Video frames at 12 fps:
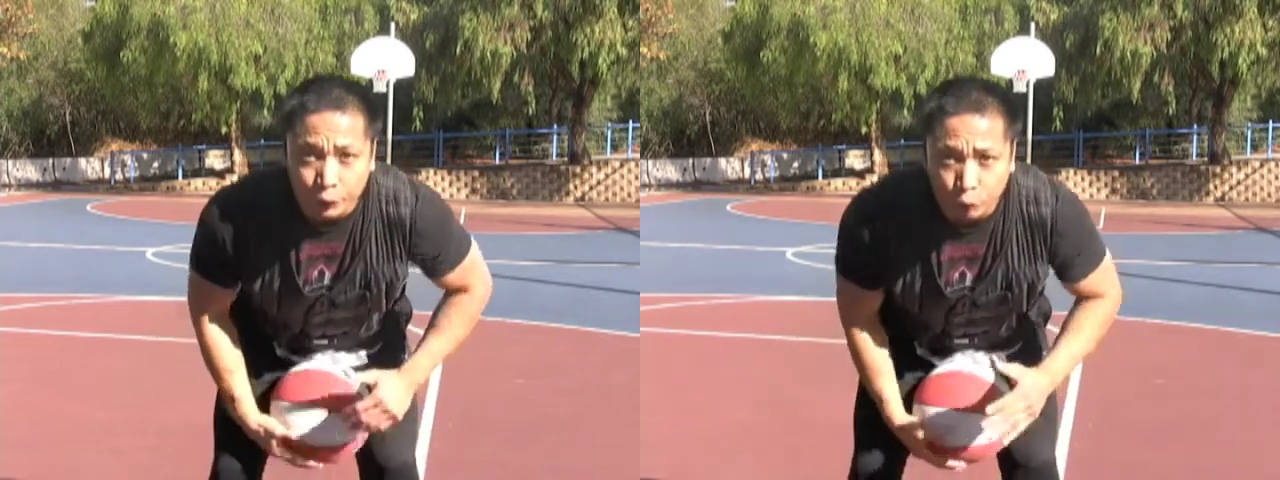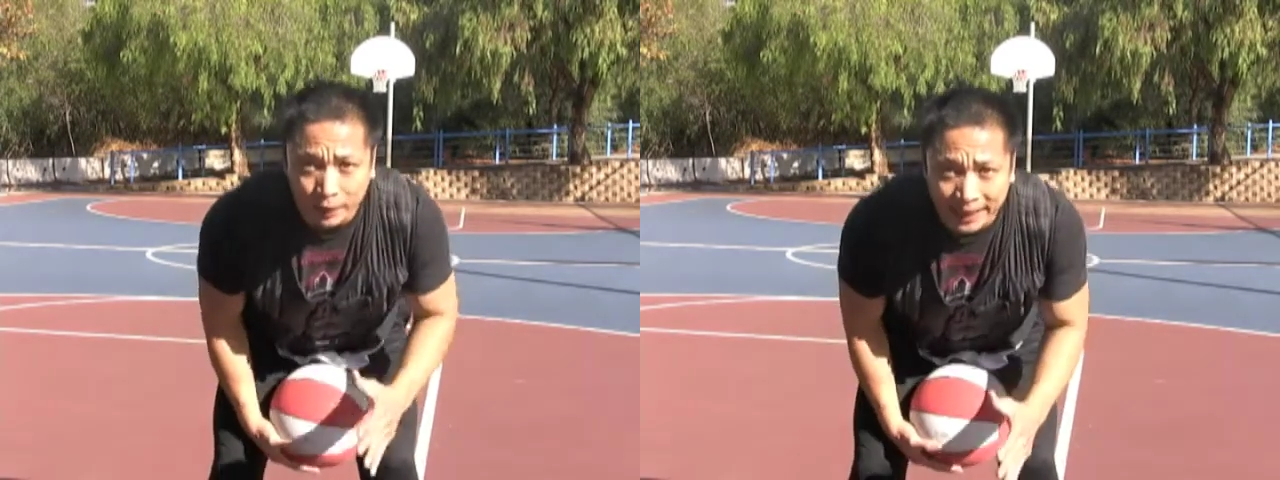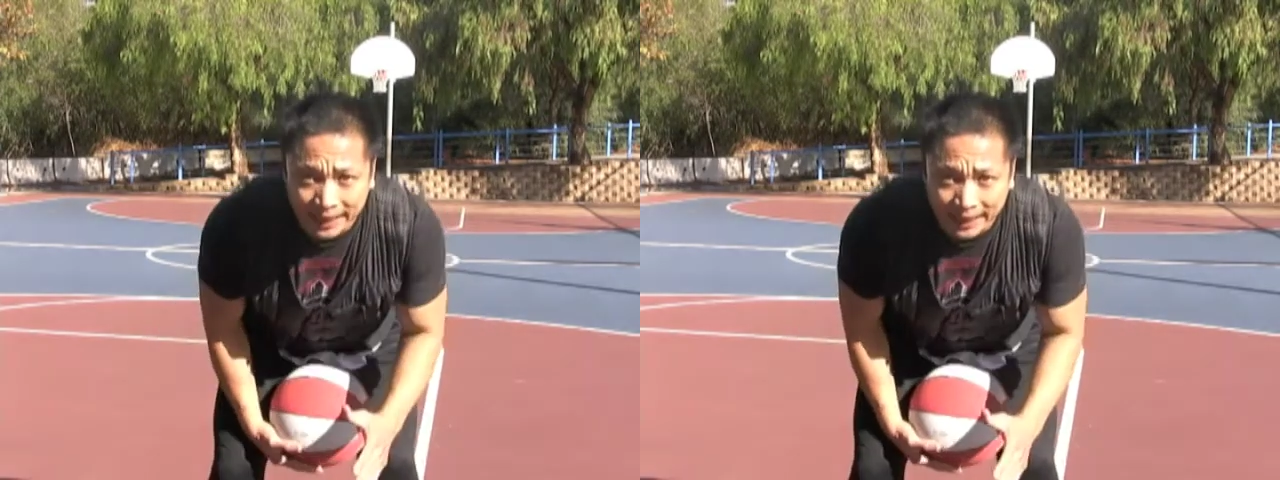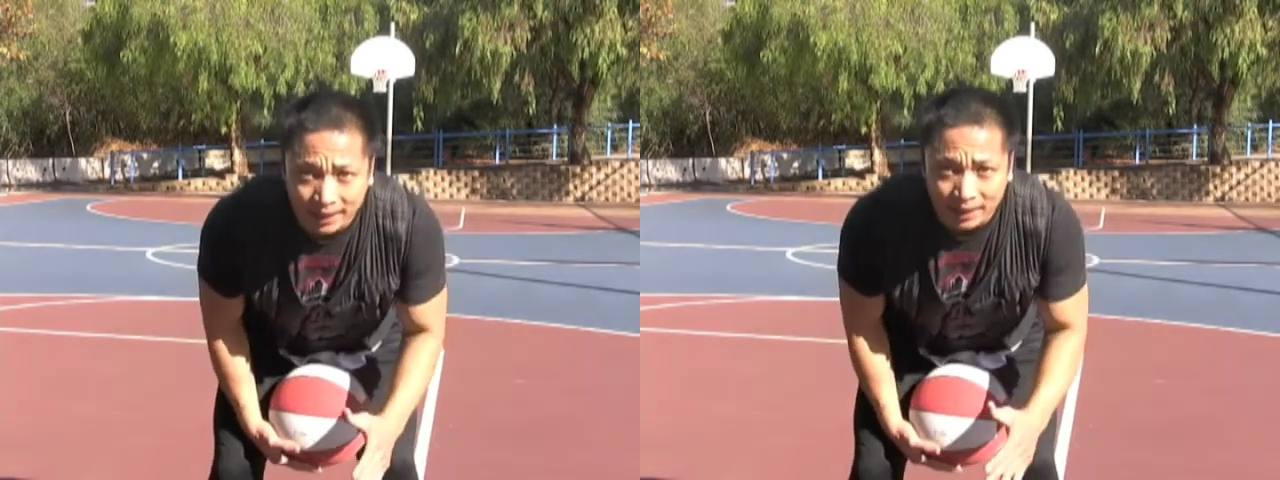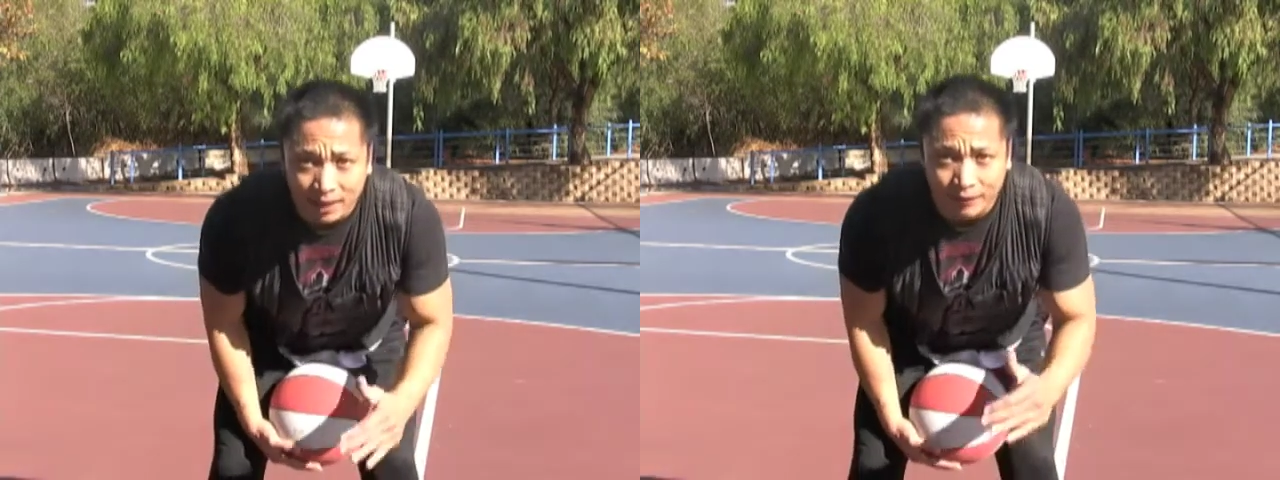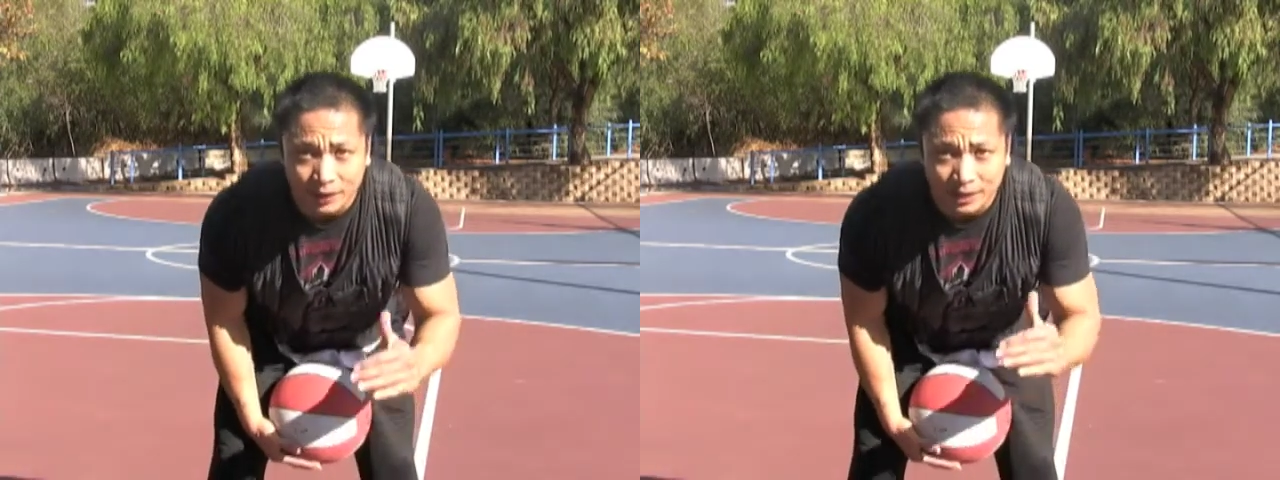3
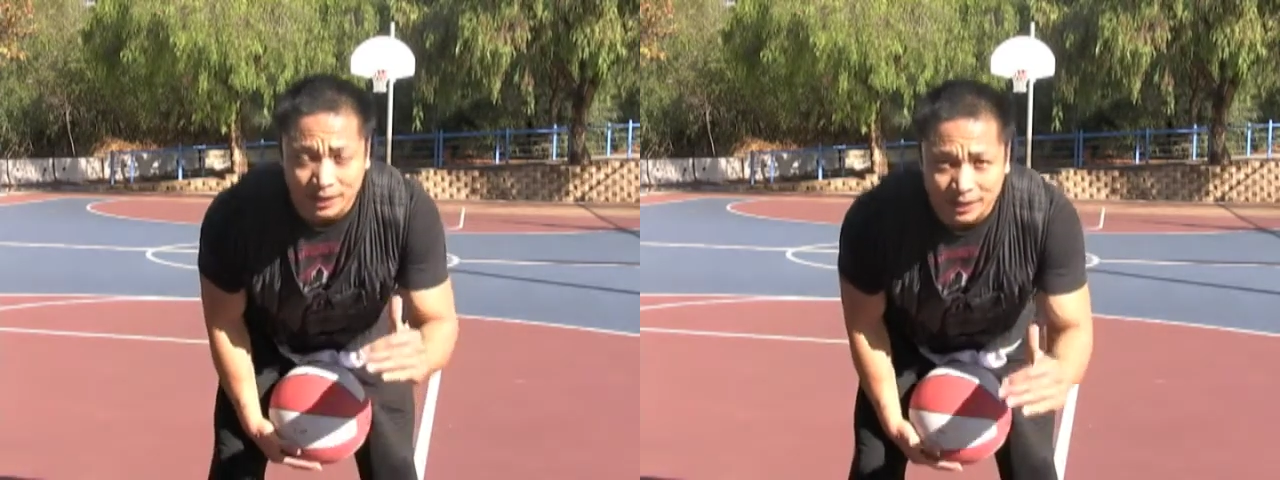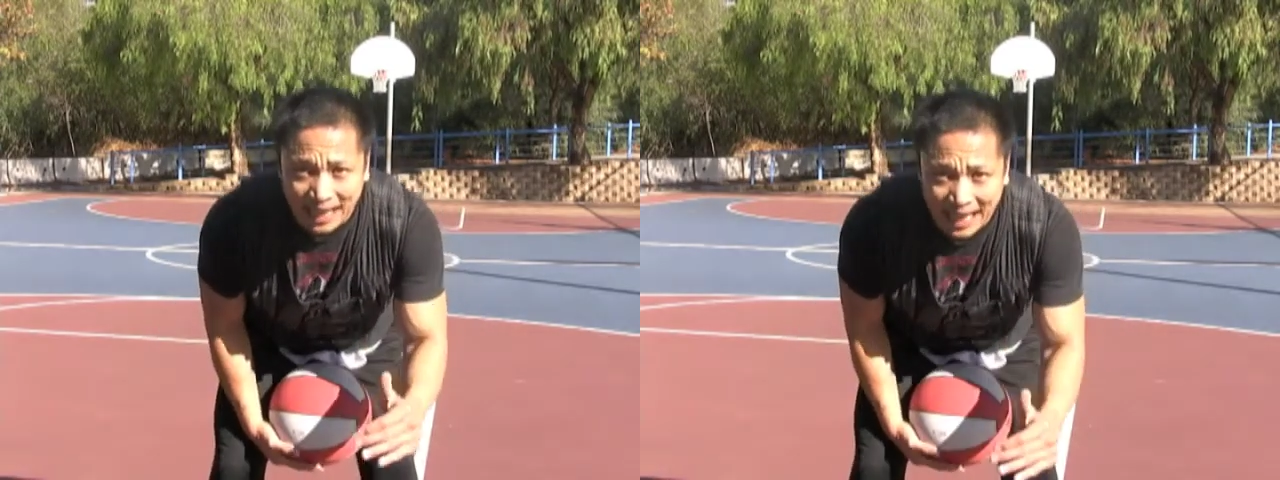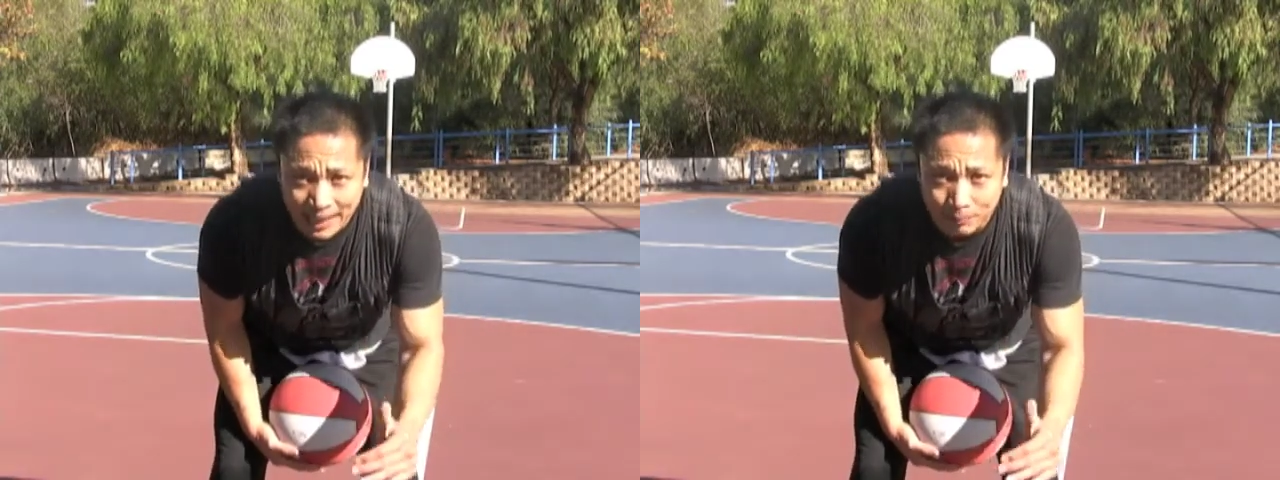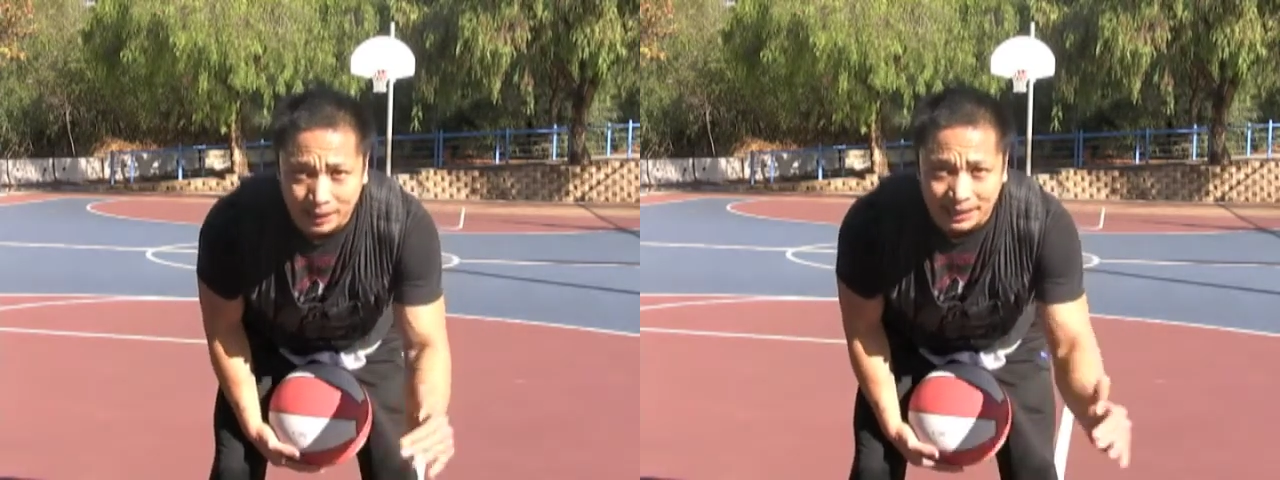of the same